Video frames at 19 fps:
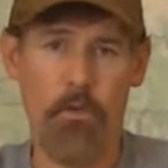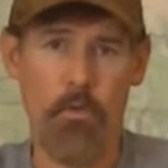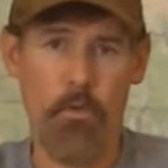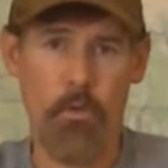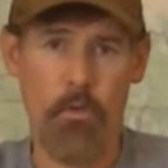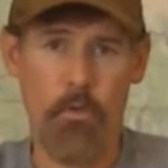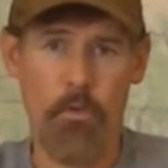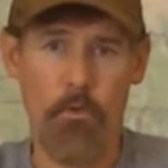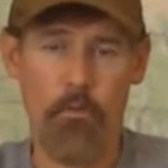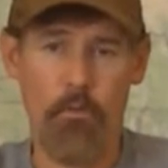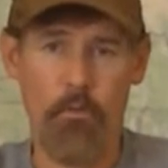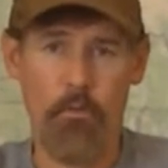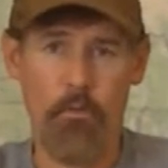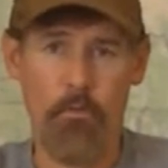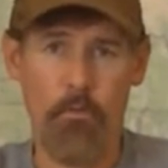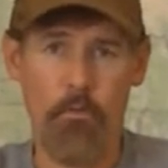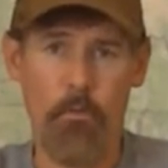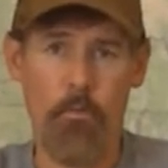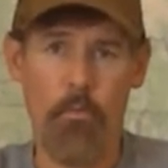or
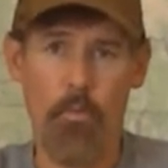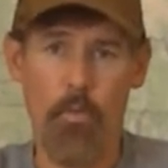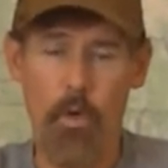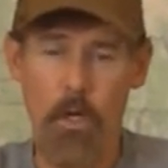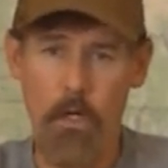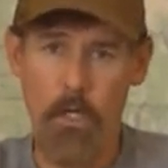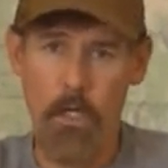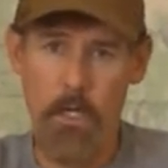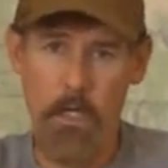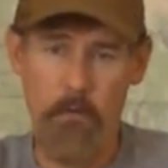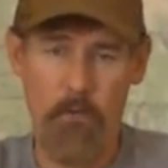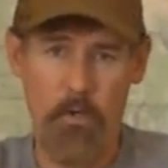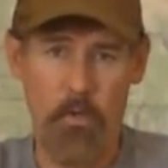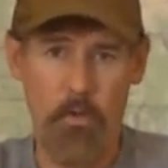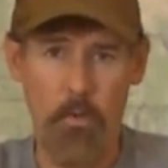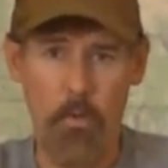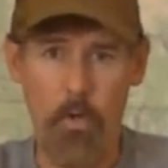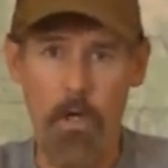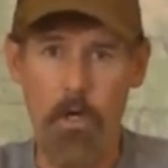want to have a
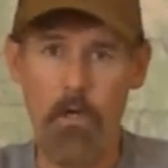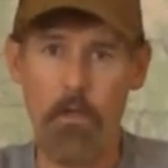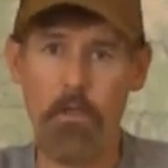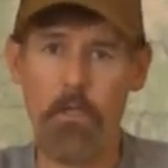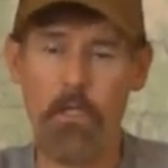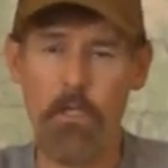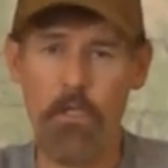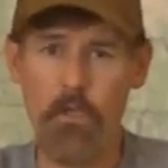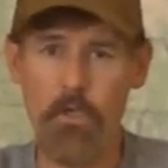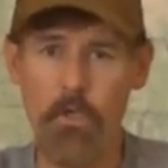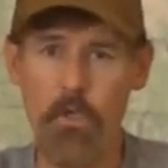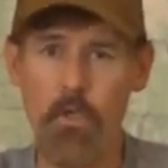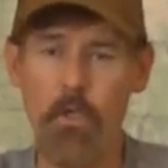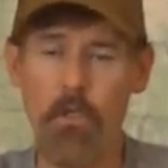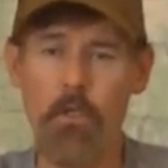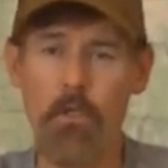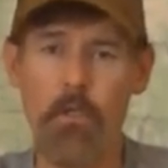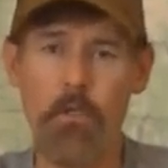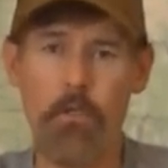quality,
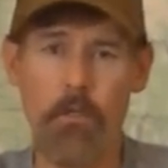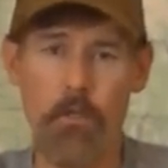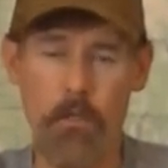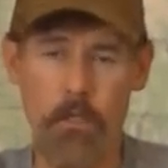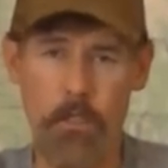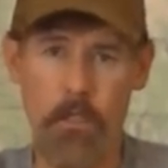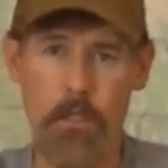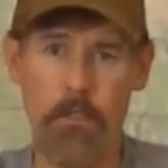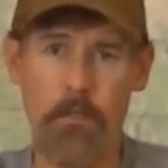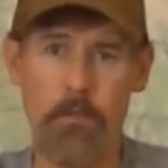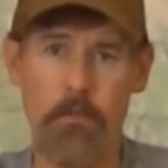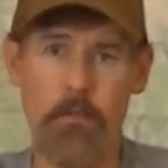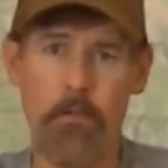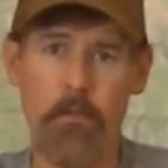good hunt